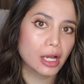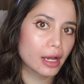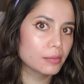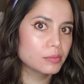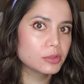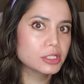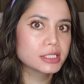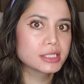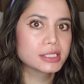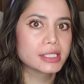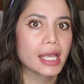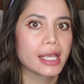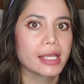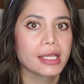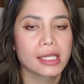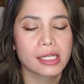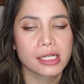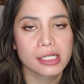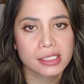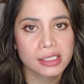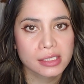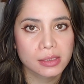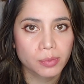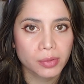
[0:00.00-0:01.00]
I'm just saying it
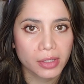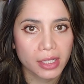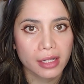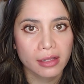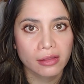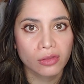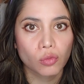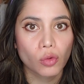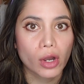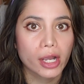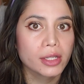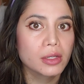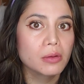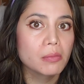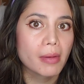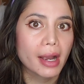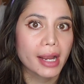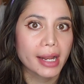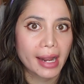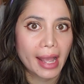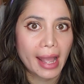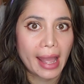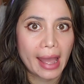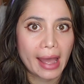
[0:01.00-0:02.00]
explains why you
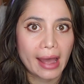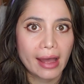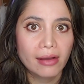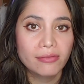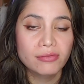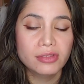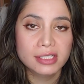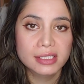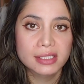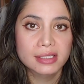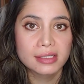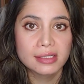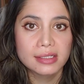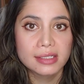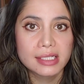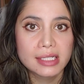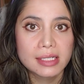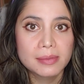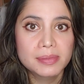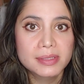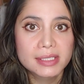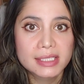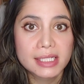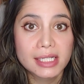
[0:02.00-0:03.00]
might have this
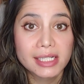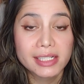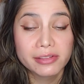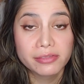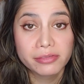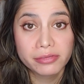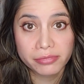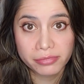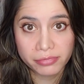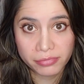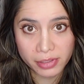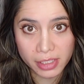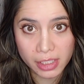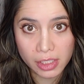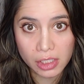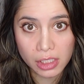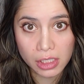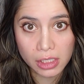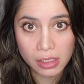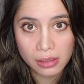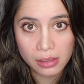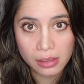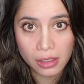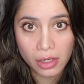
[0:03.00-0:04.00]
deep-seated fear,